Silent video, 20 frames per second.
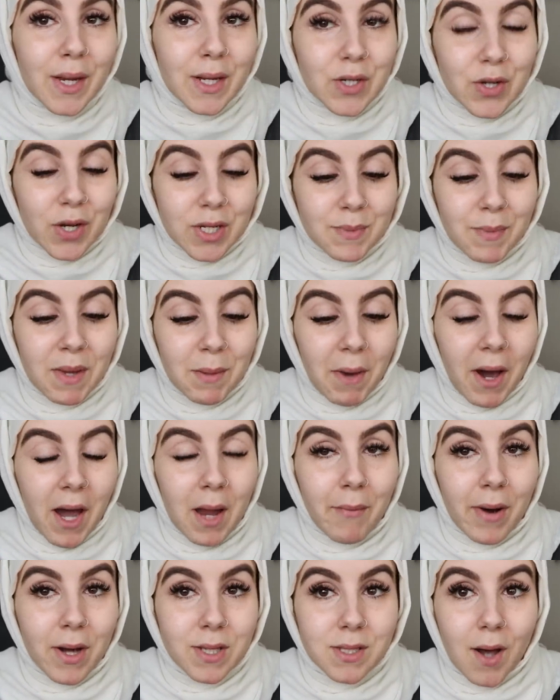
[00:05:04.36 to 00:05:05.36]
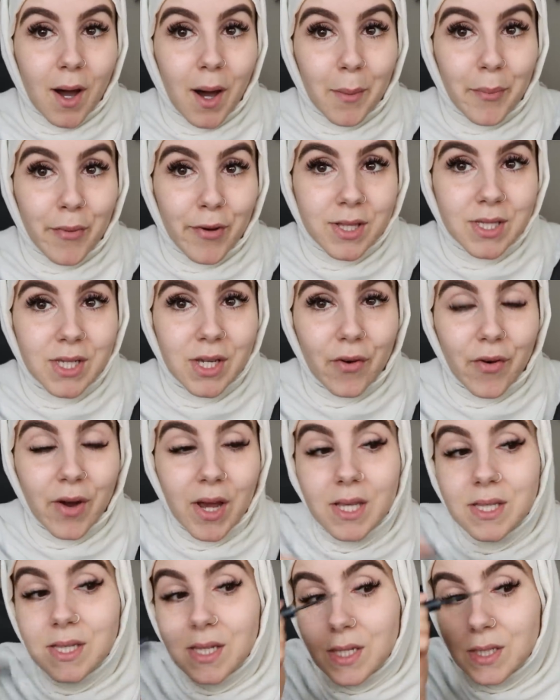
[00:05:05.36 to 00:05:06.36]
trust me, my eyebrows are pretty
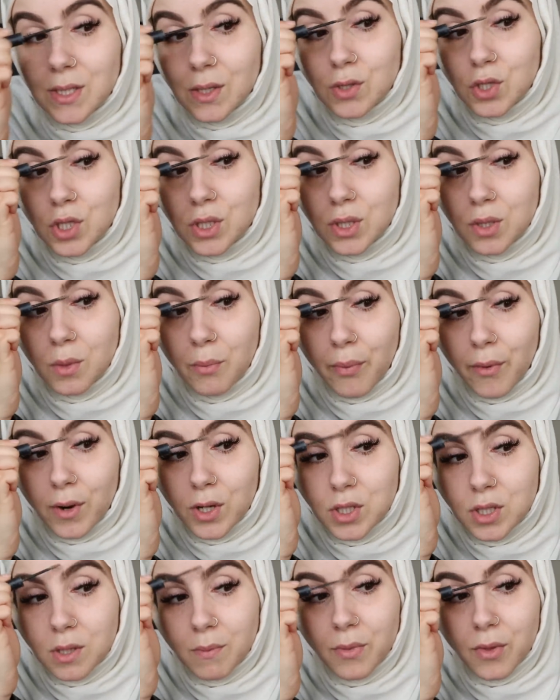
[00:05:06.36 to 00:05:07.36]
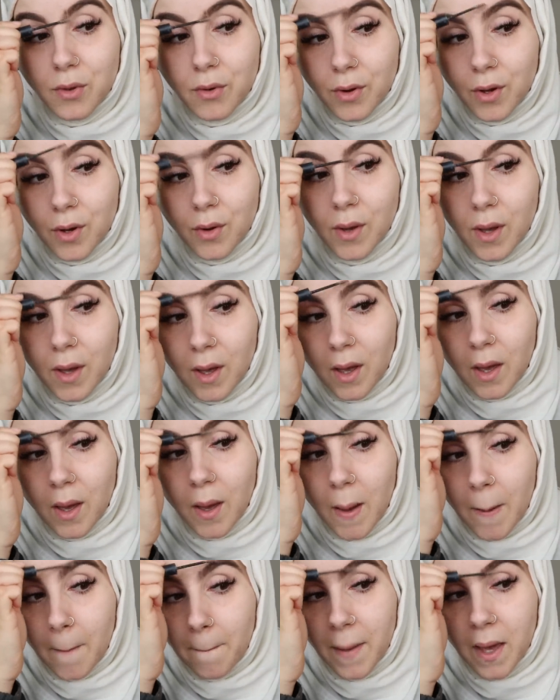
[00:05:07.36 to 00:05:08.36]
crazy. So just to brush them through
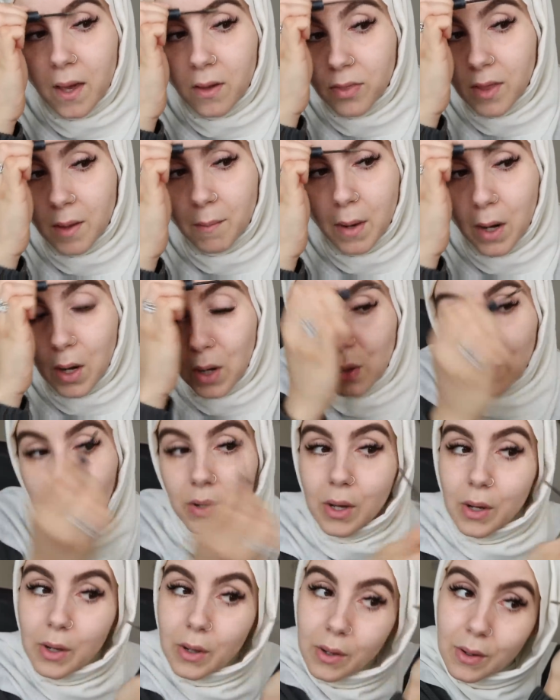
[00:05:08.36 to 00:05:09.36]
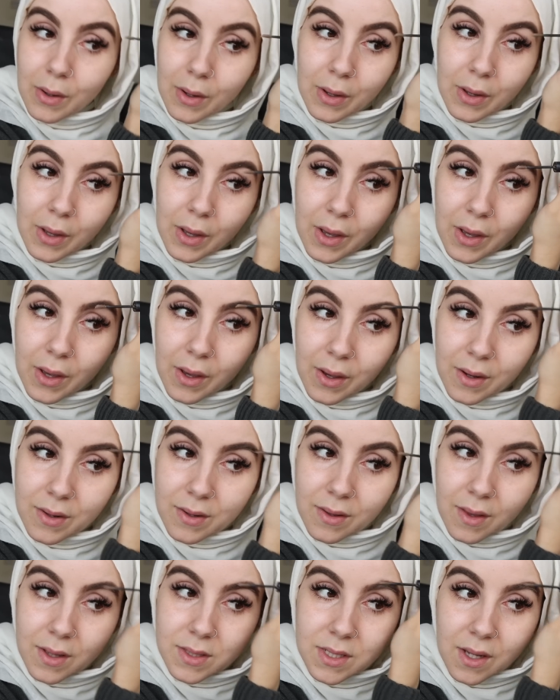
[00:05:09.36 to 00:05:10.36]
and make them look
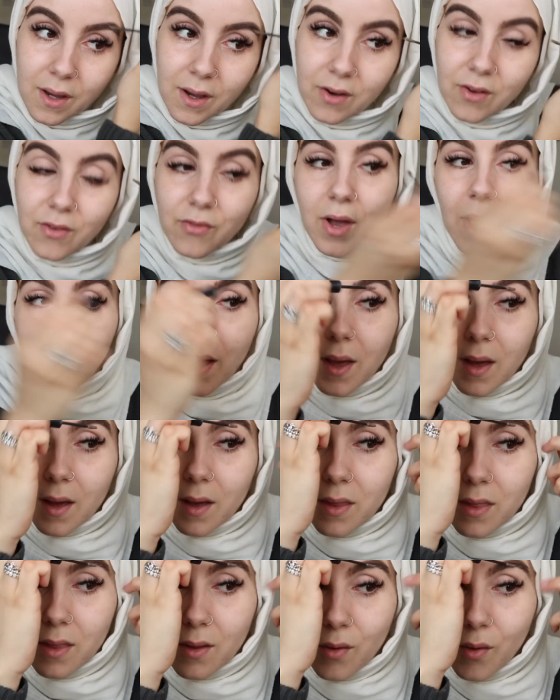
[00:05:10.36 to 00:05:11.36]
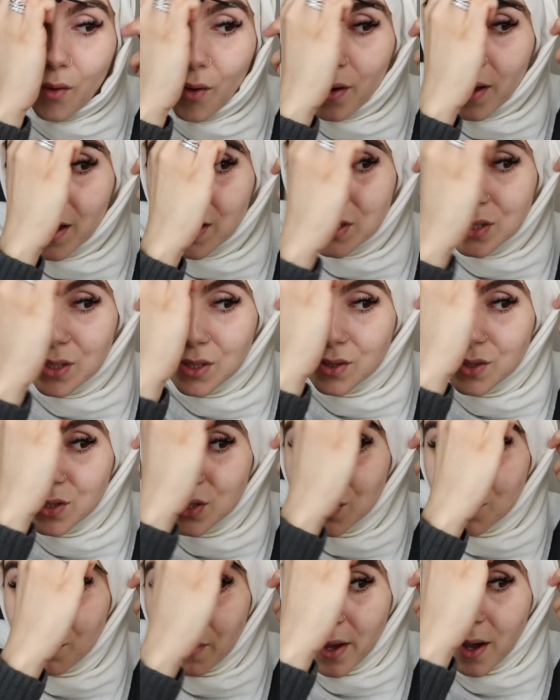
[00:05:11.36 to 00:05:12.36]
good, that's kind of all I do
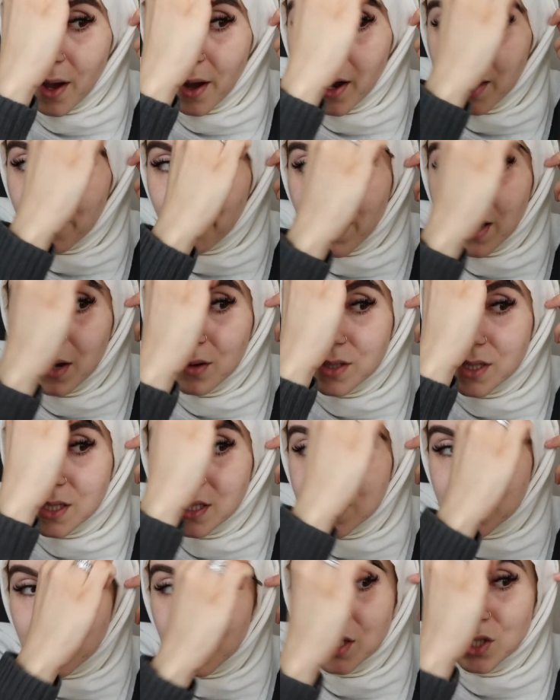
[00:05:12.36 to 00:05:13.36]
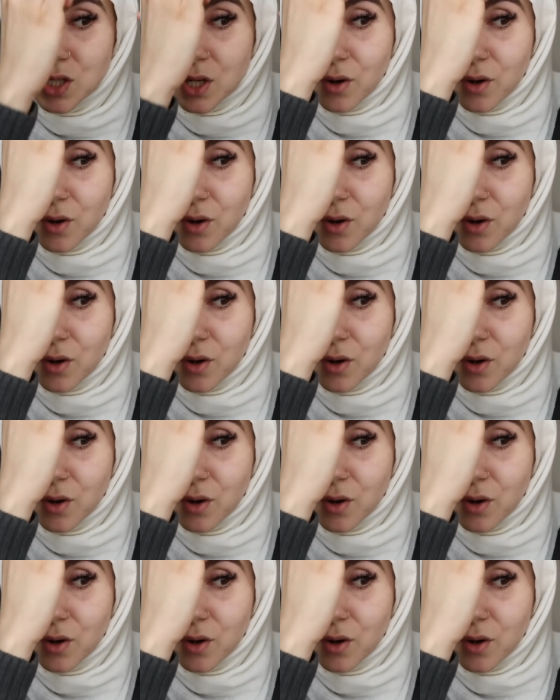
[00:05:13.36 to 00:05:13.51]
to my eyebrows as such. I